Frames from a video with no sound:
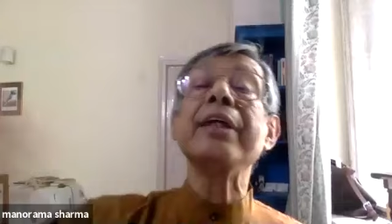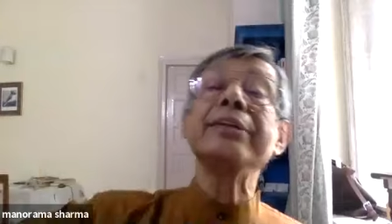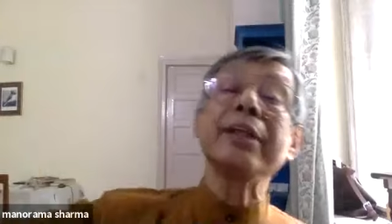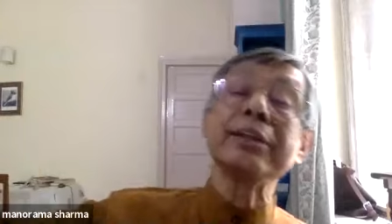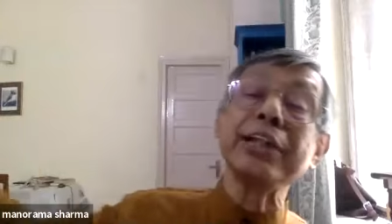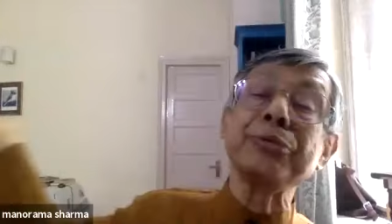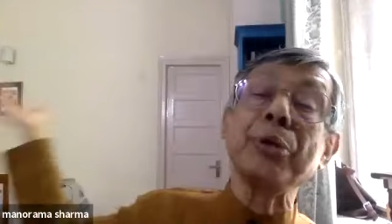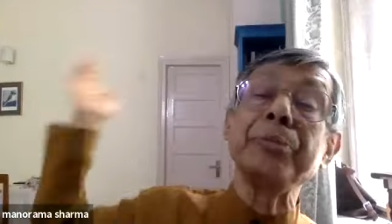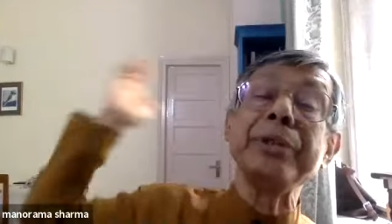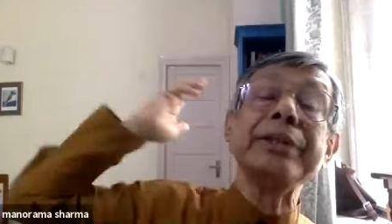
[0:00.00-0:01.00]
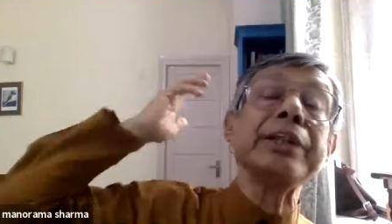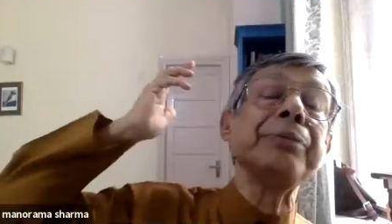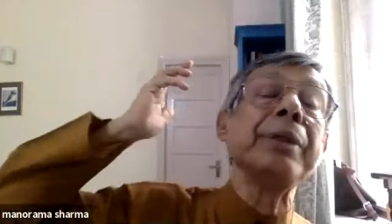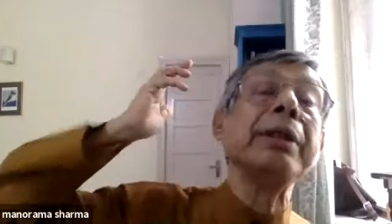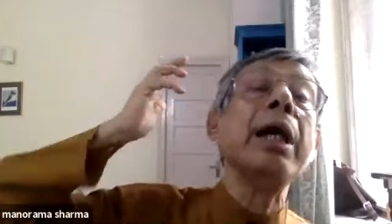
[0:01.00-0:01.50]
are successful
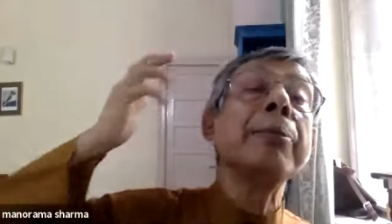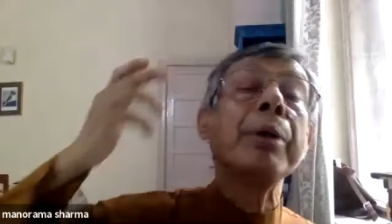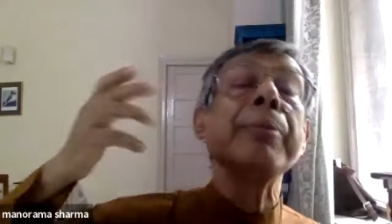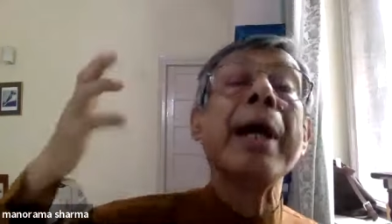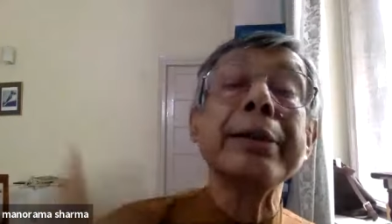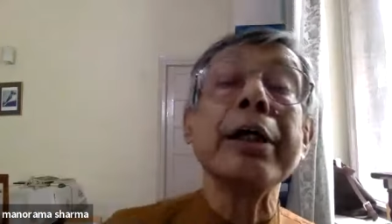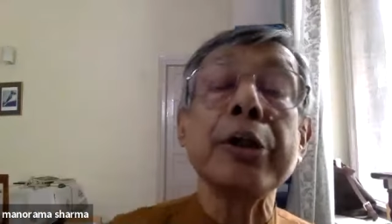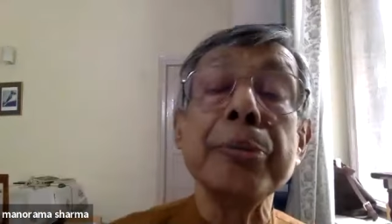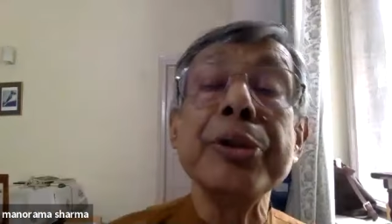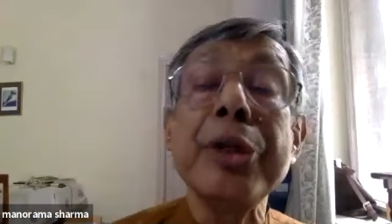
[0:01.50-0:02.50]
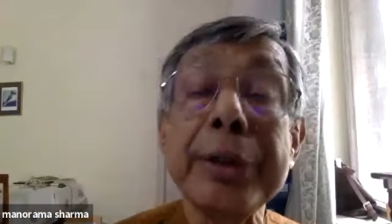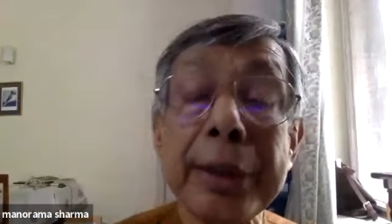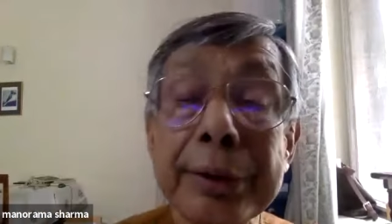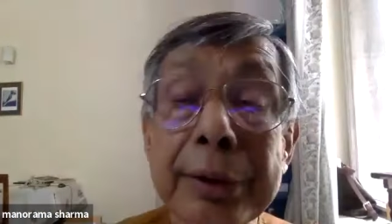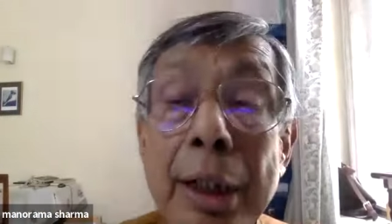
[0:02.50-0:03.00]
businessmen from other
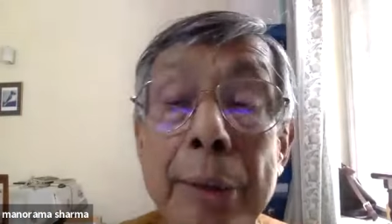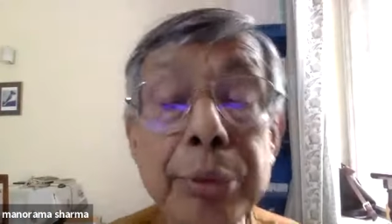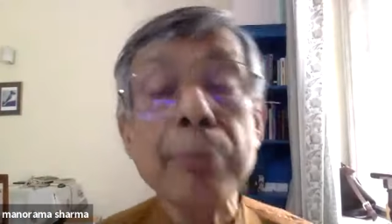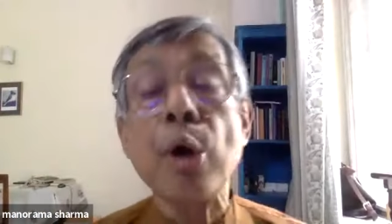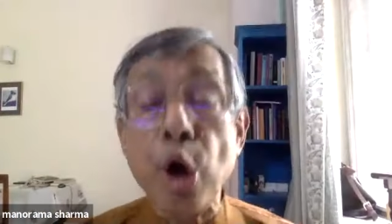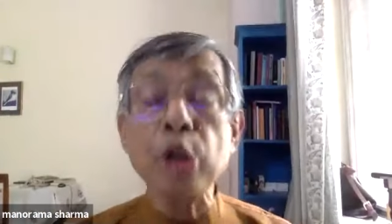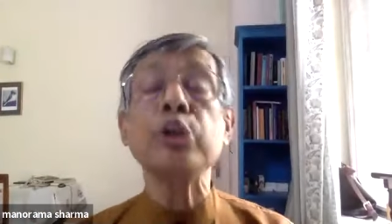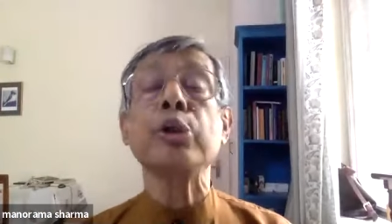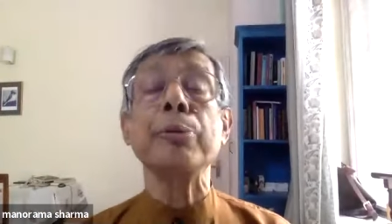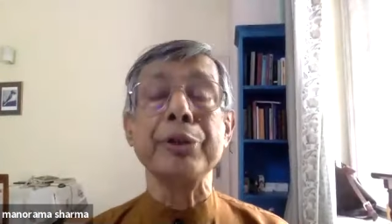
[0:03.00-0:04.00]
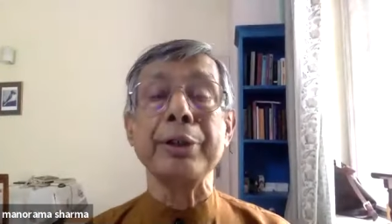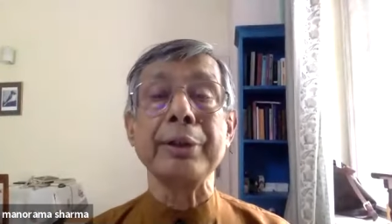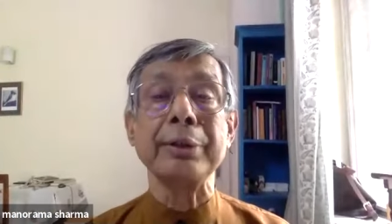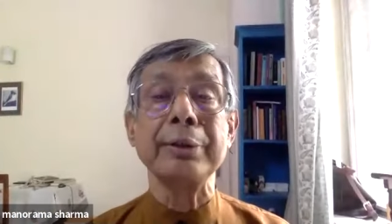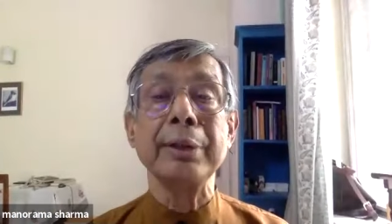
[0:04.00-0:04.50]
communities, from all communities,
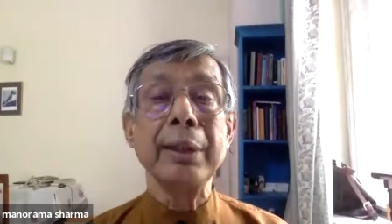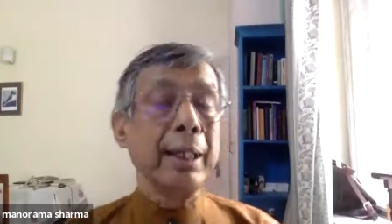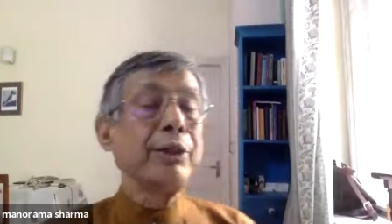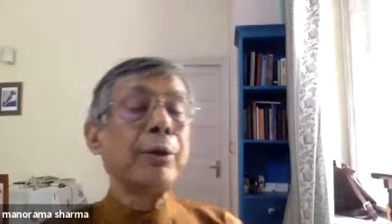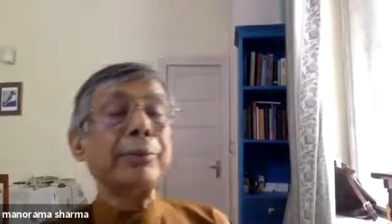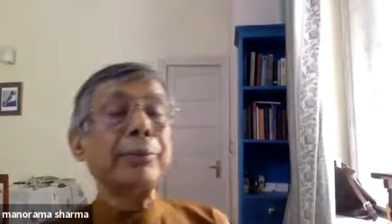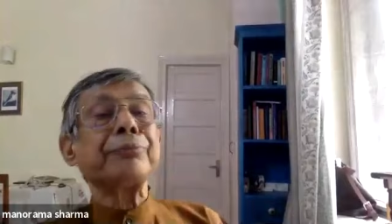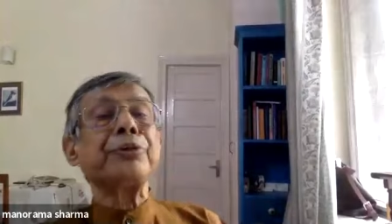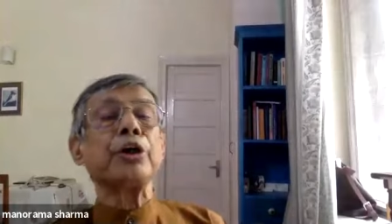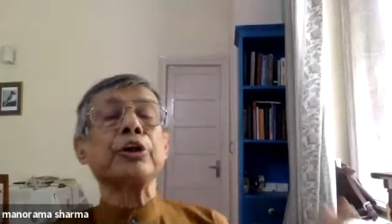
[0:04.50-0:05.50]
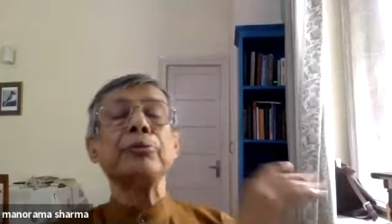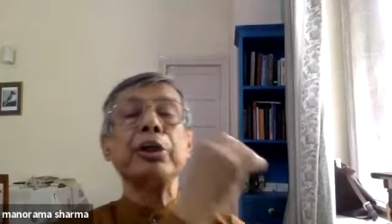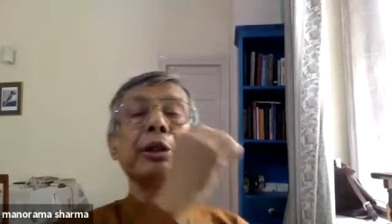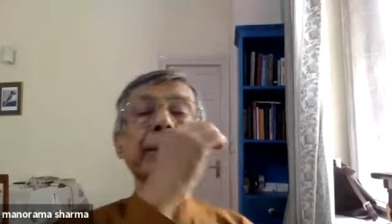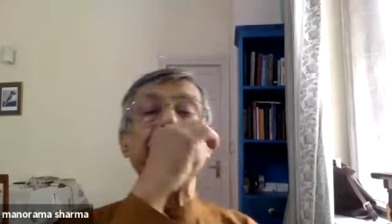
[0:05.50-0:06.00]
and you have left your
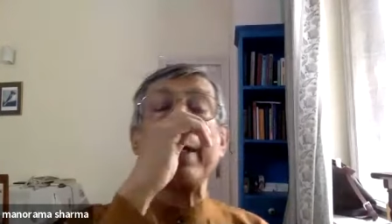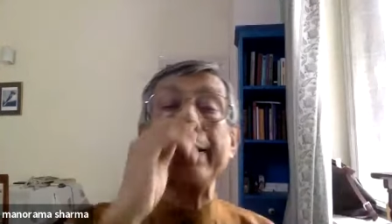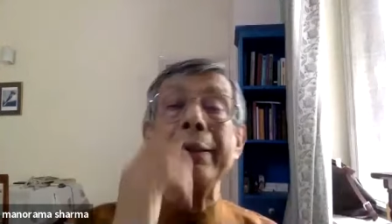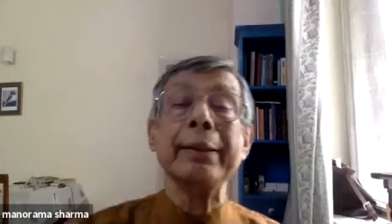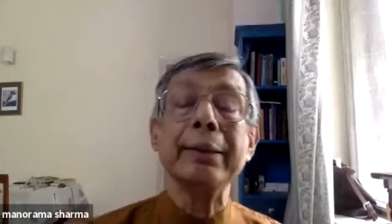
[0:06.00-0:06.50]
community behind.